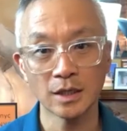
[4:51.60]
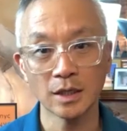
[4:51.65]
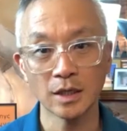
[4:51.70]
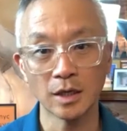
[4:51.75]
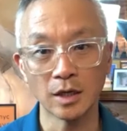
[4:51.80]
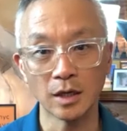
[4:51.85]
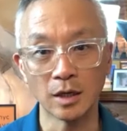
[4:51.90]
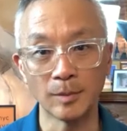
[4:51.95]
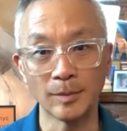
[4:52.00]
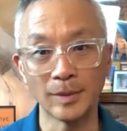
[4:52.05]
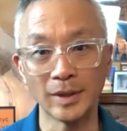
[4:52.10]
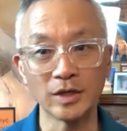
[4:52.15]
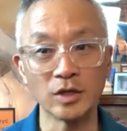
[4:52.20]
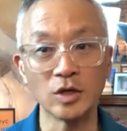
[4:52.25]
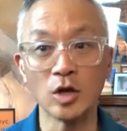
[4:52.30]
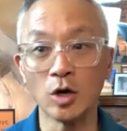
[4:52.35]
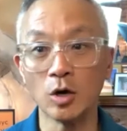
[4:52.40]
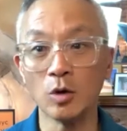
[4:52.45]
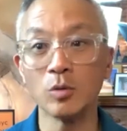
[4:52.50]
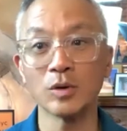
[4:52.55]
I
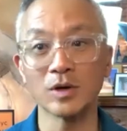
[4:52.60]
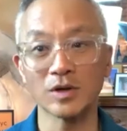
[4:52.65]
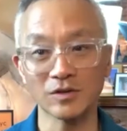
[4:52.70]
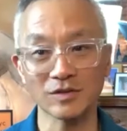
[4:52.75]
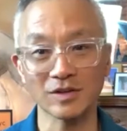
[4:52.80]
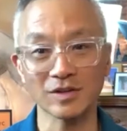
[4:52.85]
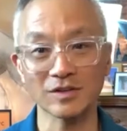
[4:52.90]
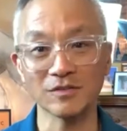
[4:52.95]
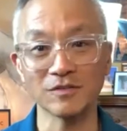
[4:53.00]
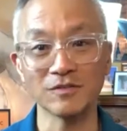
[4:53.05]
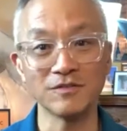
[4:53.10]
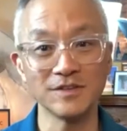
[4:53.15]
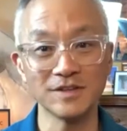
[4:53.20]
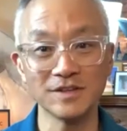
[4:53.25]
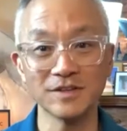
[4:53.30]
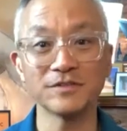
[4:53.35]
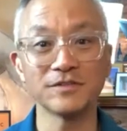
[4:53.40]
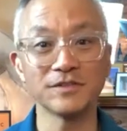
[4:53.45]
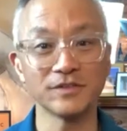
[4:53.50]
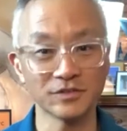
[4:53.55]
know what it's like to
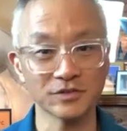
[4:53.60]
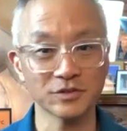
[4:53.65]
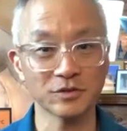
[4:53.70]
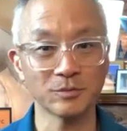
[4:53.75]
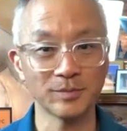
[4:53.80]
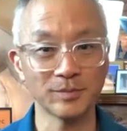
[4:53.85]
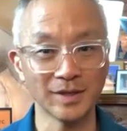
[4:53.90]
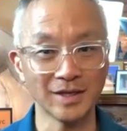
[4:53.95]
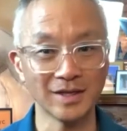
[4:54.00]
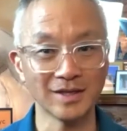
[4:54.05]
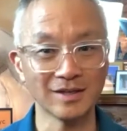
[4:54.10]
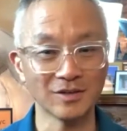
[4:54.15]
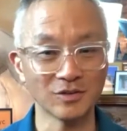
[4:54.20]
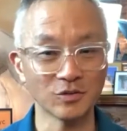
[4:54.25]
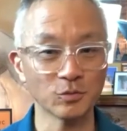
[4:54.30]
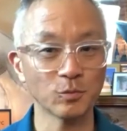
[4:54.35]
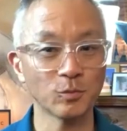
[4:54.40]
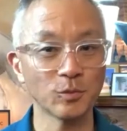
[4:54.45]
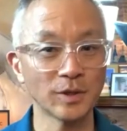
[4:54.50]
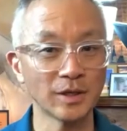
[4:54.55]
feel physical pain
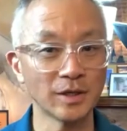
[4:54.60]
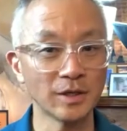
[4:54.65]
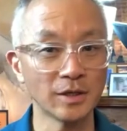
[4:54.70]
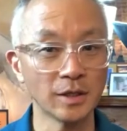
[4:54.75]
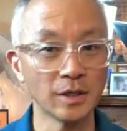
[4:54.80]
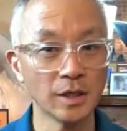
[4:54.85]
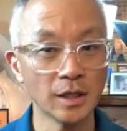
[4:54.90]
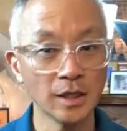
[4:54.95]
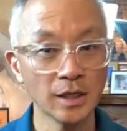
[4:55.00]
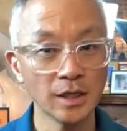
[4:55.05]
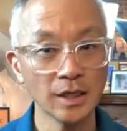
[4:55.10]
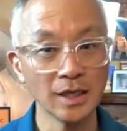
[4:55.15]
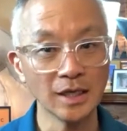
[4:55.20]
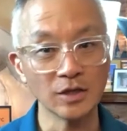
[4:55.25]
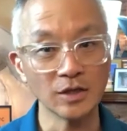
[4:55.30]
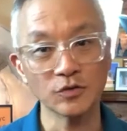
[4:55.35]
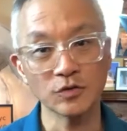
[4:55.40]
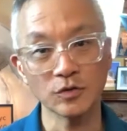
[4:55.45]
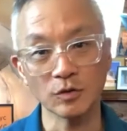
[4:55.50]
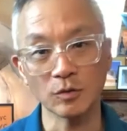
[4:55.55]
as well.
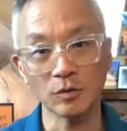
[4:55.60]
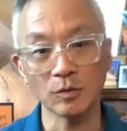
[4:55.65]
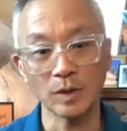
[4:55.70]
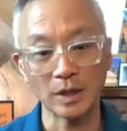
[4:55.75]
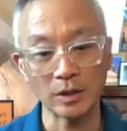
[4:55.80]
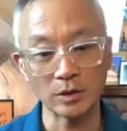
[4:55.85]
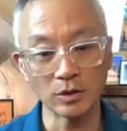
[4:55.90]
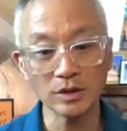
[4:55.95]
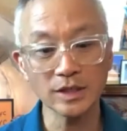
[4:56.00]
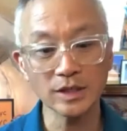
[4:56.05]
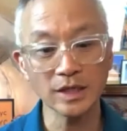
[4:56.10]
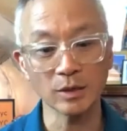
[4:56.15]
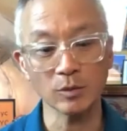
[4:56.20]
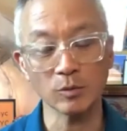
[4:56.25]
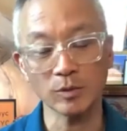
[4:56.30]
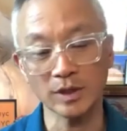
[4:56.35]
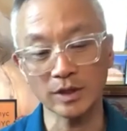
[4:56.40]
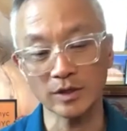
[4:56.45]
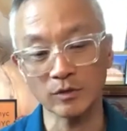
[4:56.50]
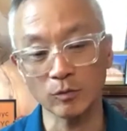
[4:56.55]
And so I look
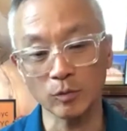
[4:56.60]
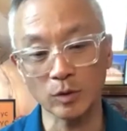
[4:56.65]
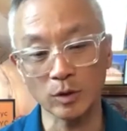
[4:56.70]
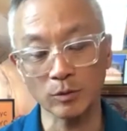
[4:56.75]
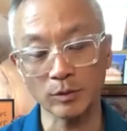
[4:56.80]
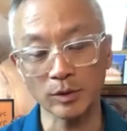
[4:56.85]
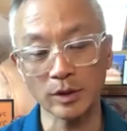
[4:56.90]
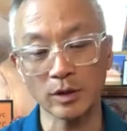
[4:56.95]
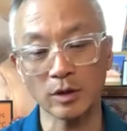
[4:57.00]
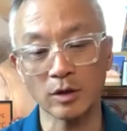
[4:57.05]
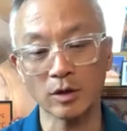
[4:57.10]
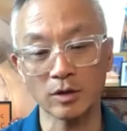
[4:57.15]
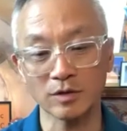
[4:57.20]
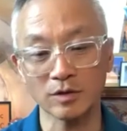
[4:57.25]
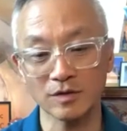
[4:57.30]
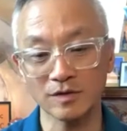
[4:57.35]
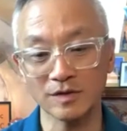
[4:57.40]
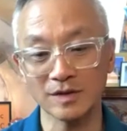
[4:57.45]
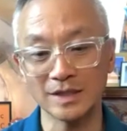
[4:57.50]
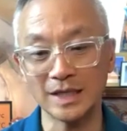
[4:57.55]
at kind of where we are
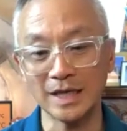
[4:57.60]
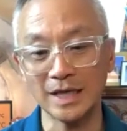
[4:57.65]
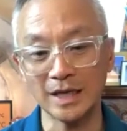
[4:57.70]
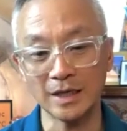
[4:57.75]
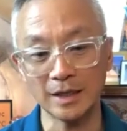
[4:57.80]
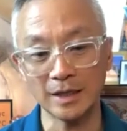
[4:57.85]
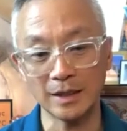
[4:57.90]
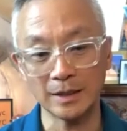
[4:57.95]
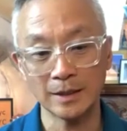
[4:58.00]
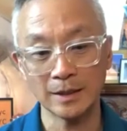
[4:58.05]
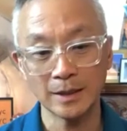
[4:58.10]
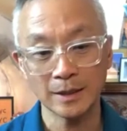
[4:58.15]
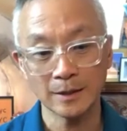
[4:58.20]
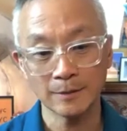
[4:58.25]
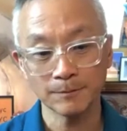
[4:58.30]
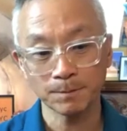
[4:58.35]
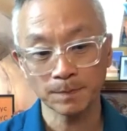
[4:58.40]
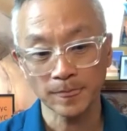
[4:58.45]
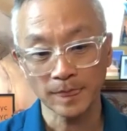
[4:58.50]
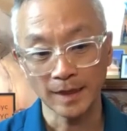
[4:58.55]
today,
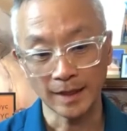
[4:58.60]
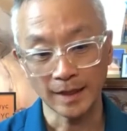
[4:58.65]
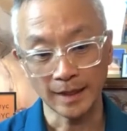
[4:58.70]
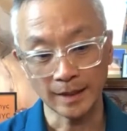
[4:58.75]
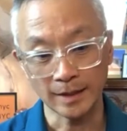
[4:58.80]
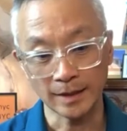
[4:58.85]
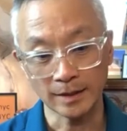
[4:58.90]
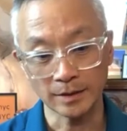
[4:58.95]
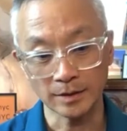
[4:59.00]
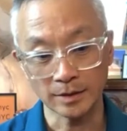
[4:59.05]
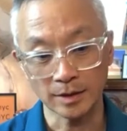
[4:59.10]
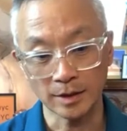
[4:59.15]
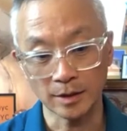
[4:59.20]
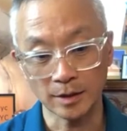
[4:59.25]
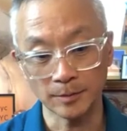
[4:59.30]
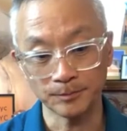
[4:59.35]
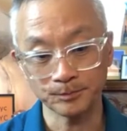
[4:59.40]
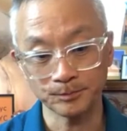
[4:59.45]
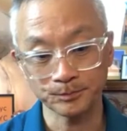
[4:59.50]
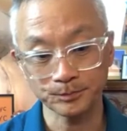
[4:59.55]
and
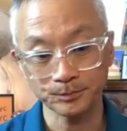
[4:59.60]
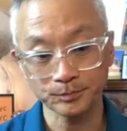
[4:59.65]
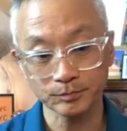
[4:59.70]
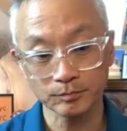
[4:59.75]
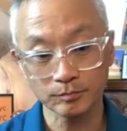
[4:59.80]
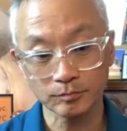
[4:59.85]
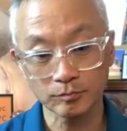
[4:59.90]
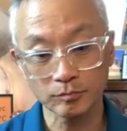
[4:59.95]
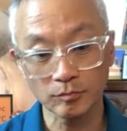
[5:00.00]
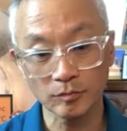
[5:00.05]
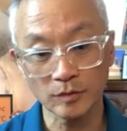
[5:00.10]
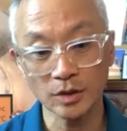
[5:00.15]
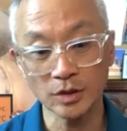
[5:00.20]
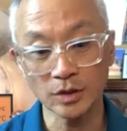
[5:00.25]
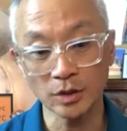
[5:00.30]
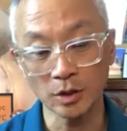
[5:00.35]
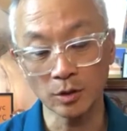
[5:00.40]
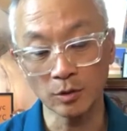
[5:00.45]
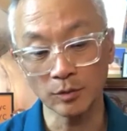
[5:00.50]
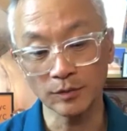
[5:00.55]

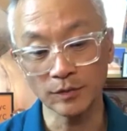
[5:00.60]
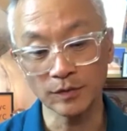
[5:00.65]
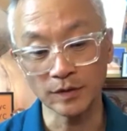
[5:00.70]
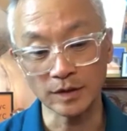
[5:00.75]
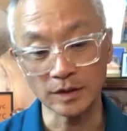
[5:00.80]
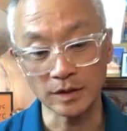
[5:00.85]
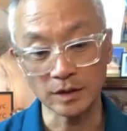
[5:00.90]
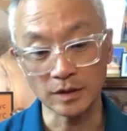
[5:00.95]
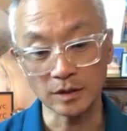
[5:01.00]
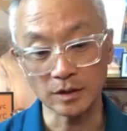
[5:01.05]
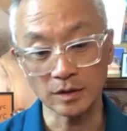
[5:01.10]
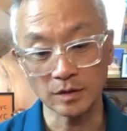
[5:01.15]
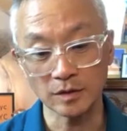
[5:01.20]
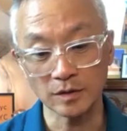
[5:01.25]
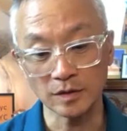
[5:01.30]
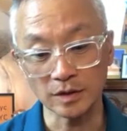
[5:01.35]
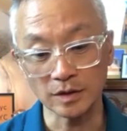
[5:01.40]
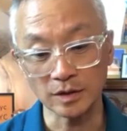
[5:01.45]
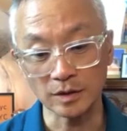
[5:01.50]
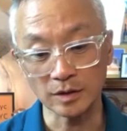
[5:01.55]

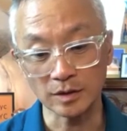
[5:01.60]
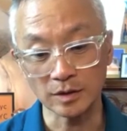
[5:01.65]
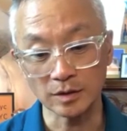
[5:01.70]
the